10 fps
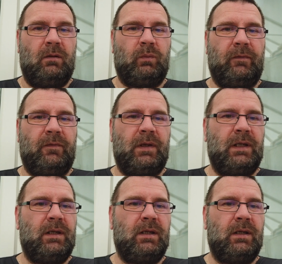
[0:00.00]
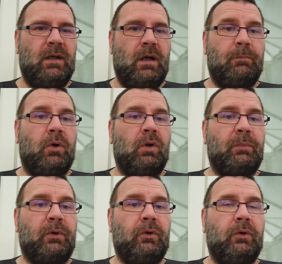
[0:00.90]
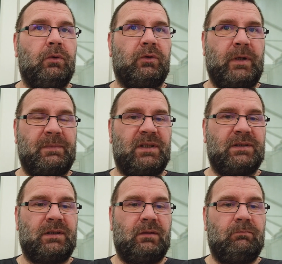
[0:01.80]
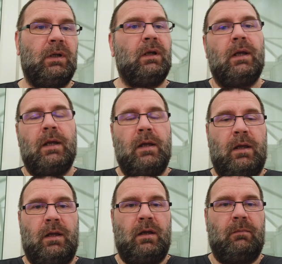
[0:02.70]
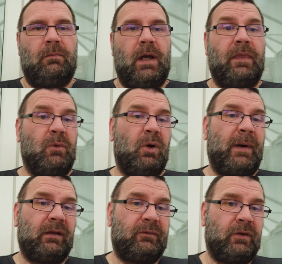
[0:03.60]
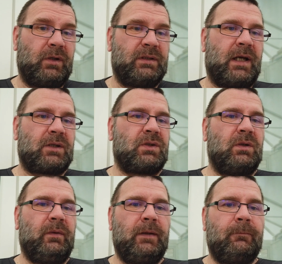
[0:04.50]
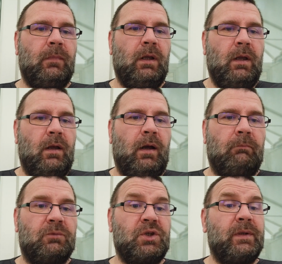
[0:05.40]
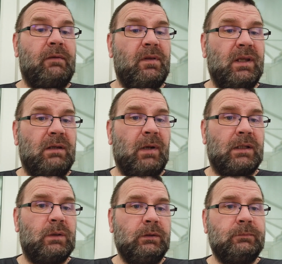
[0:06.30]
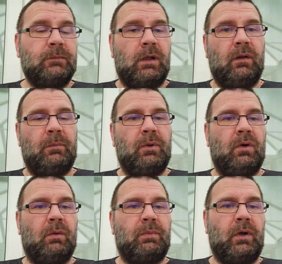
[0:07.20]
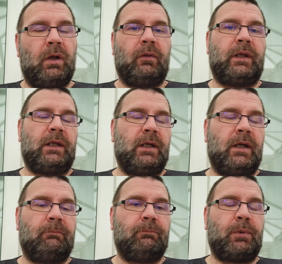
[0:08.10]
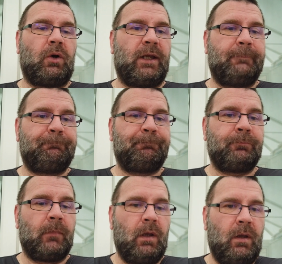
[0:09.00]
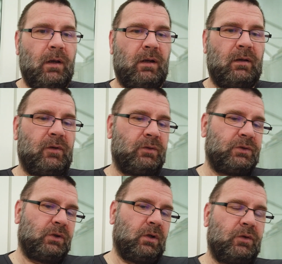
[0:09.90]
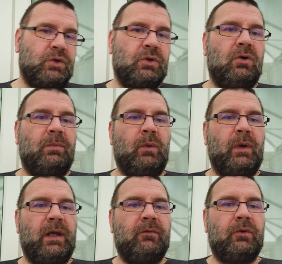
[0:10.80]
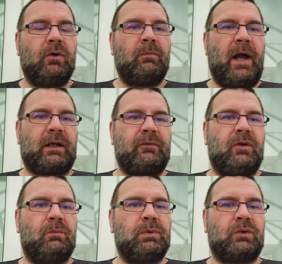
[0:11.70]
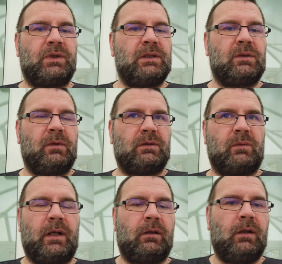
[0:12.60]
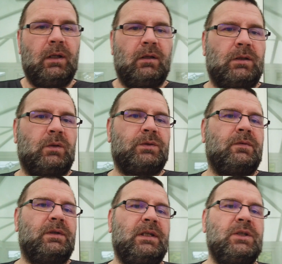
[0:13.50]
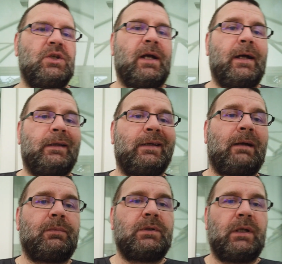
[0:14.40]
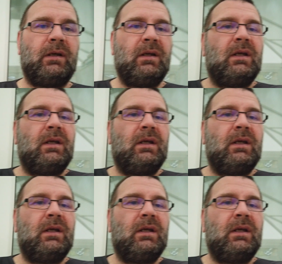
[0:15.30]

with the Polar Pro grip system and the mobile phone attached to it. I'm shooting everything in manual on the Pocket, and I've also got the Joby Wavo microphone plugged into it as well, using the DJI adapter.